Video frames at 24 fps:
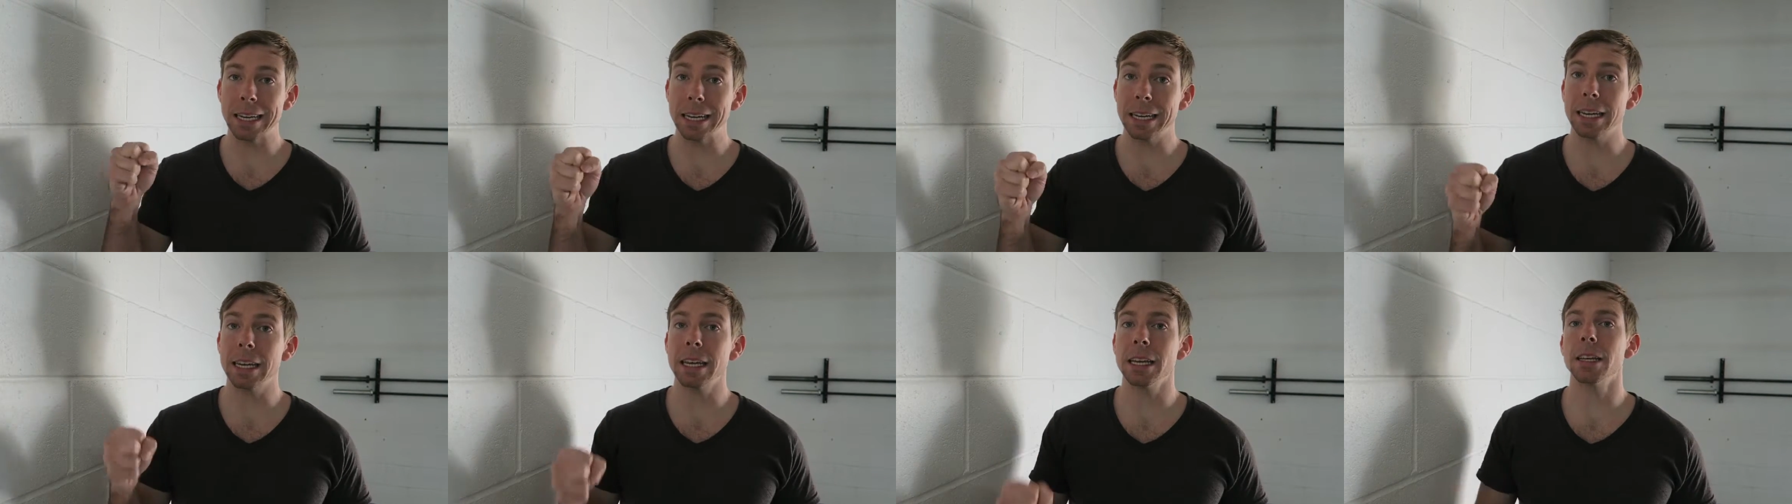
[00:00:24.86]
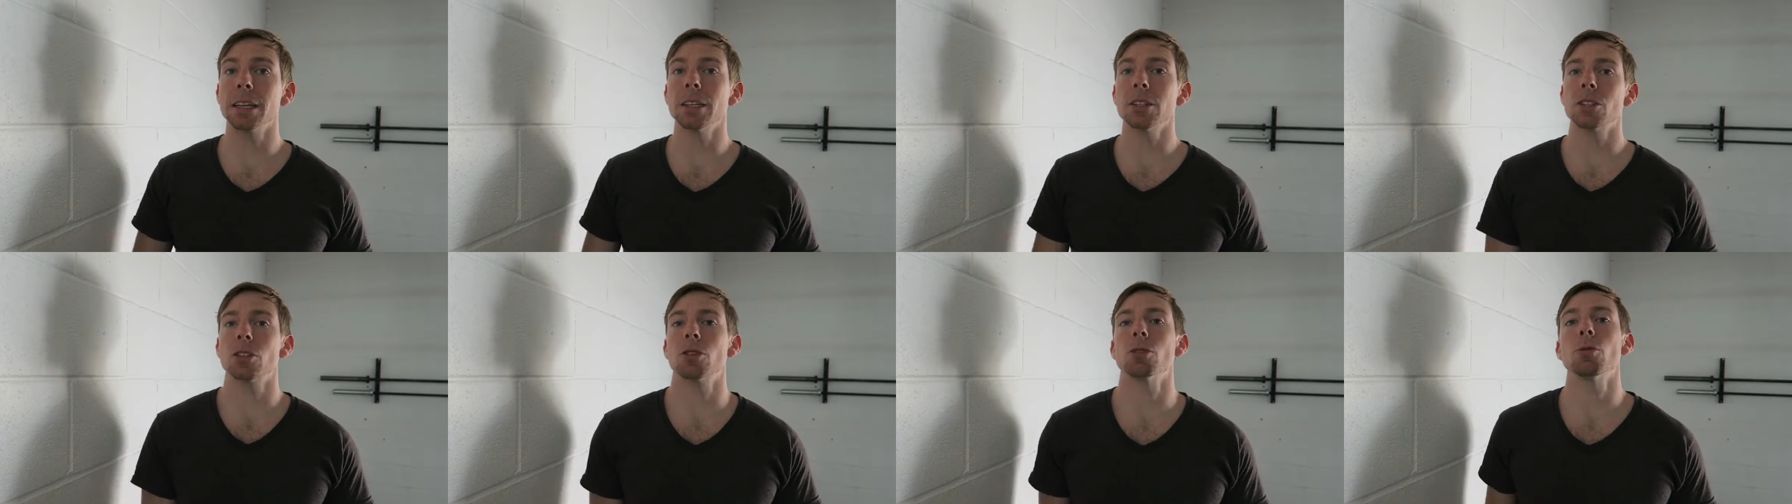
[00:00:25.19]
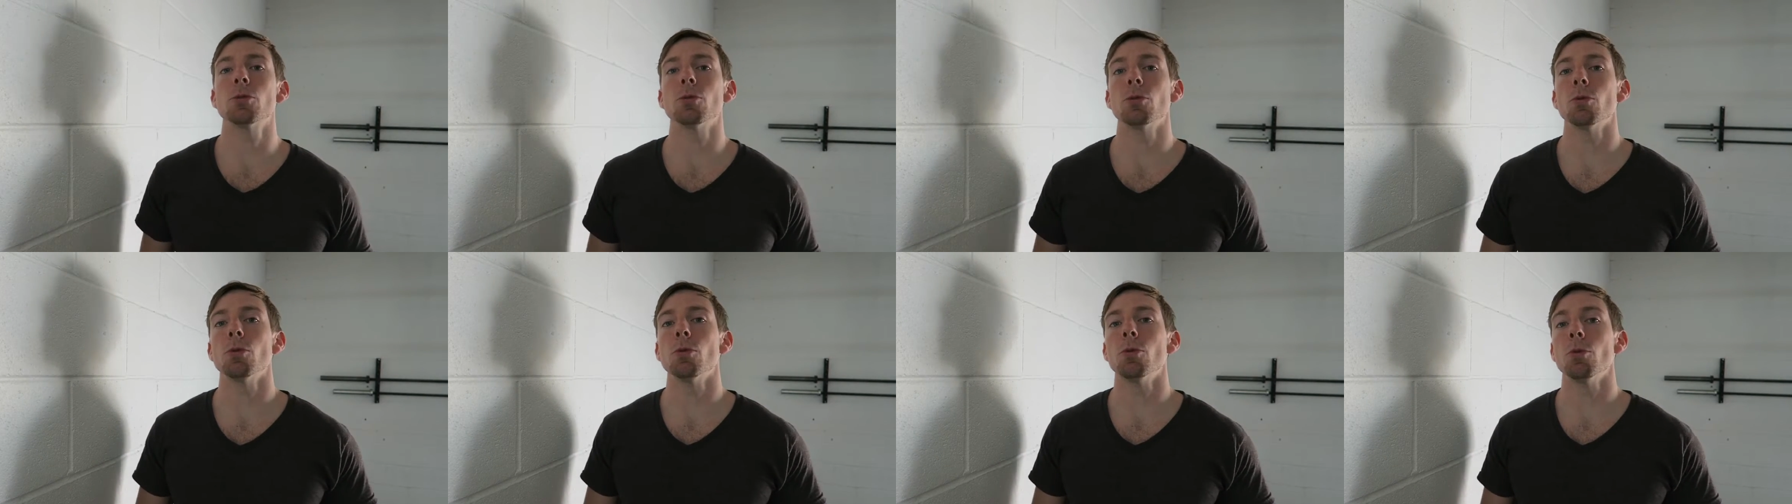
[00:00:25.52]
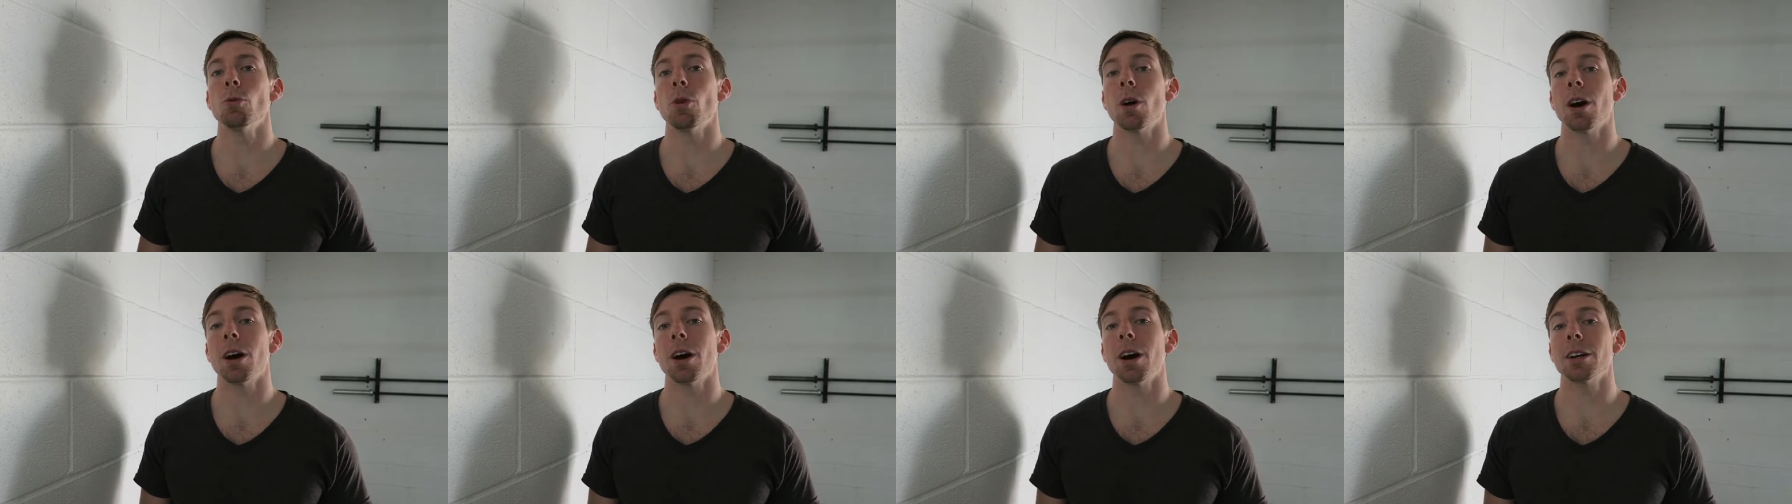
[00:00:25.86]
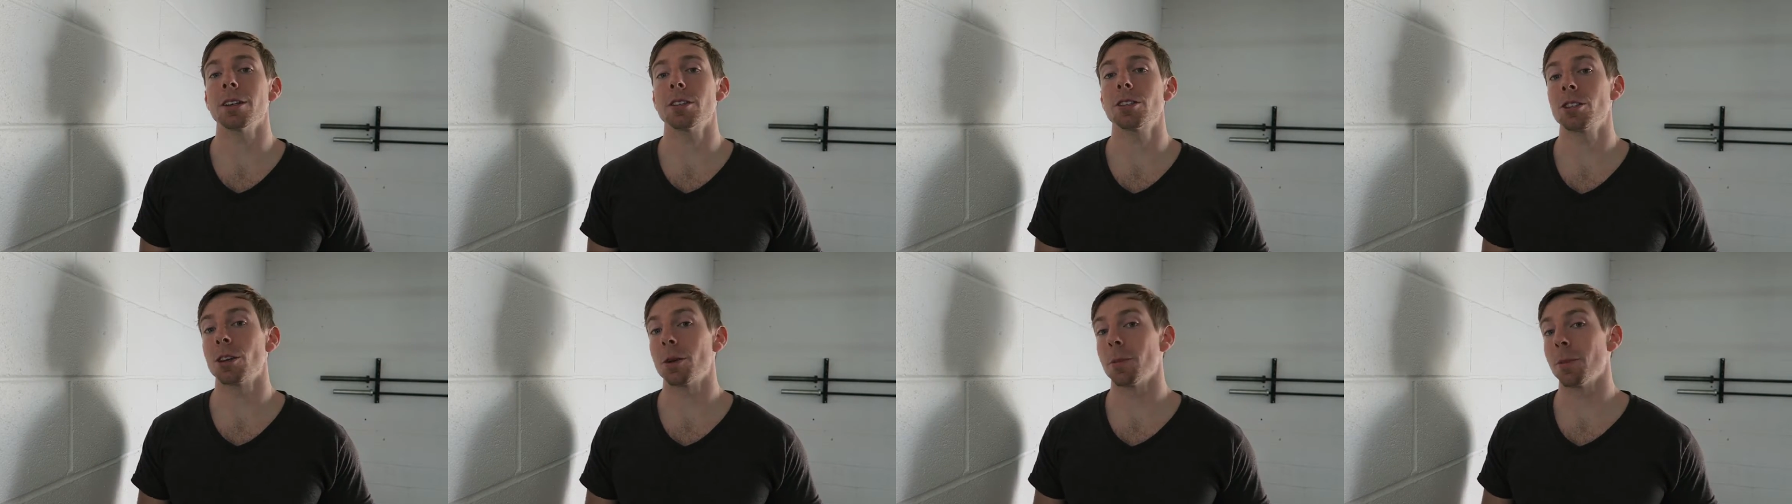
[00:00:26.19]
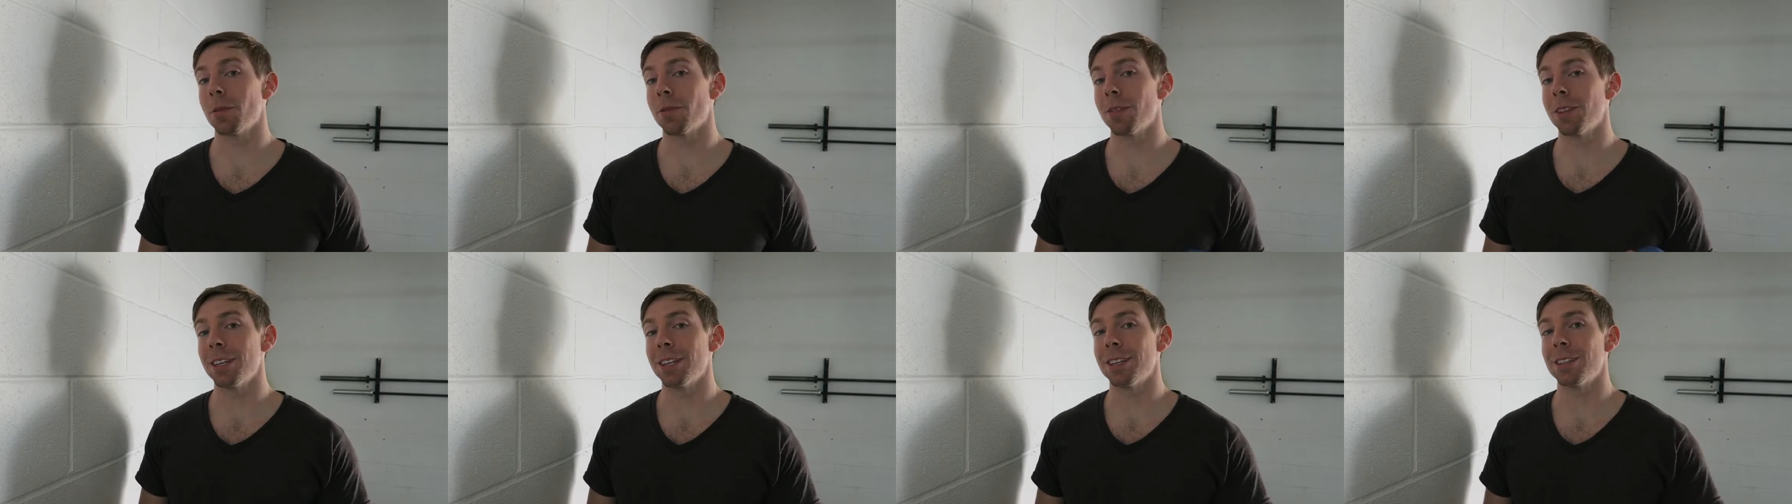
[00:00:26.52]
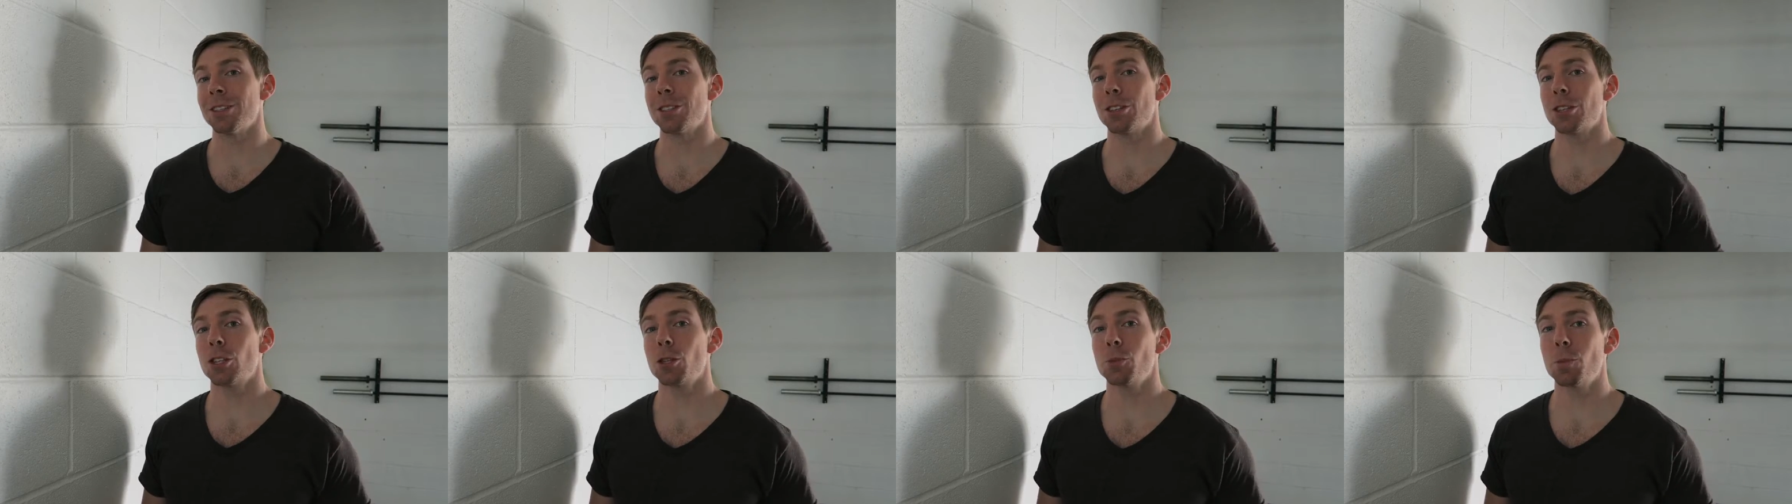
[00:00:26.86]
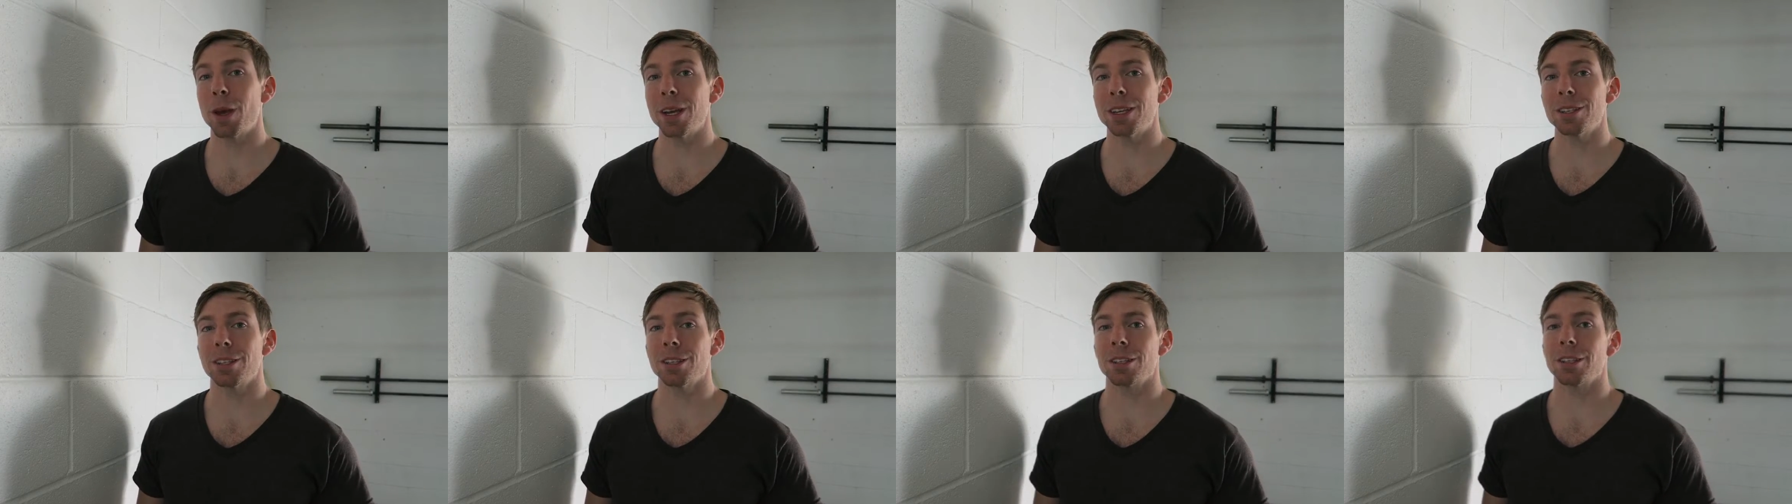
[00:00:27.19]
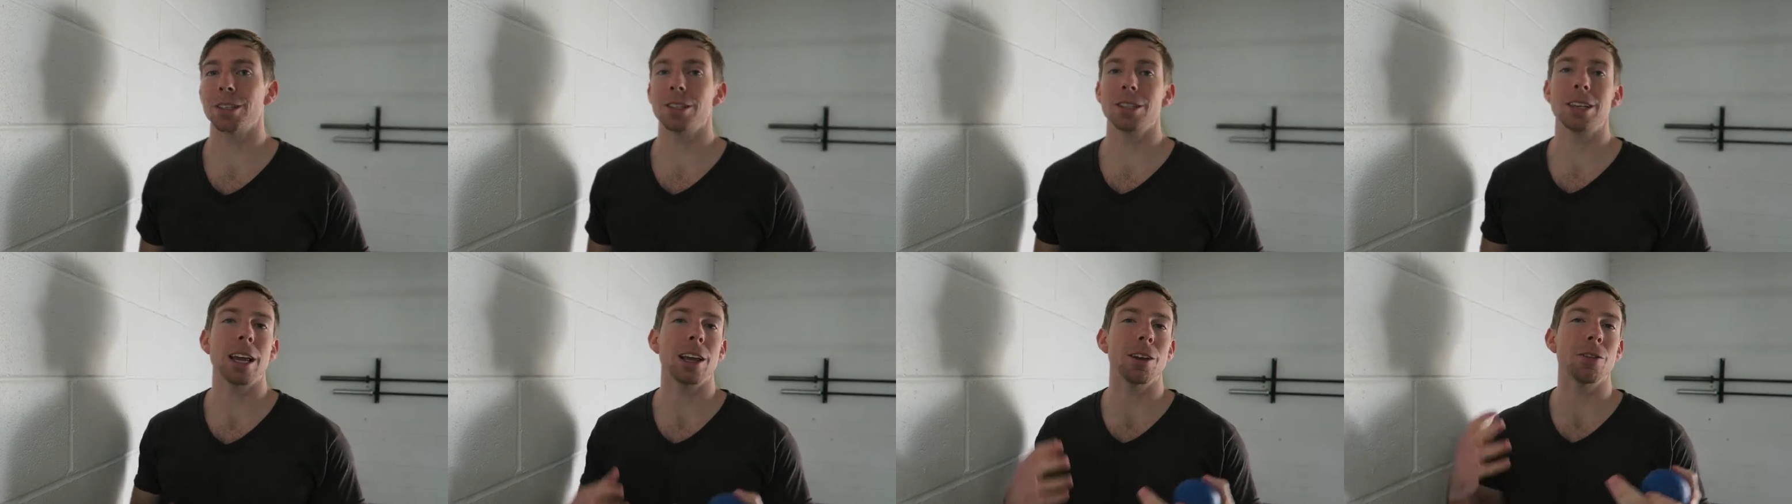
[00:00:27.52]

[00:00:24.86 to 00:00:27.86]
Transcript: get into some of these spaces.